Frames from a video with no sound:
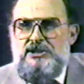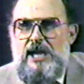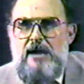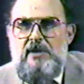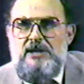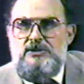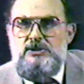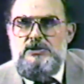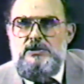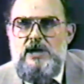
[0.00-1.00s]

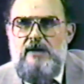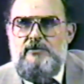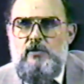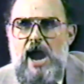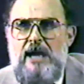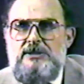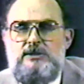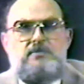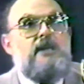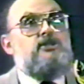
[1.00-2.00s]
image of
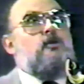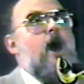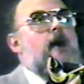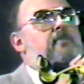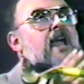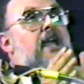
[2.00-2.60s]
Christ, but you are being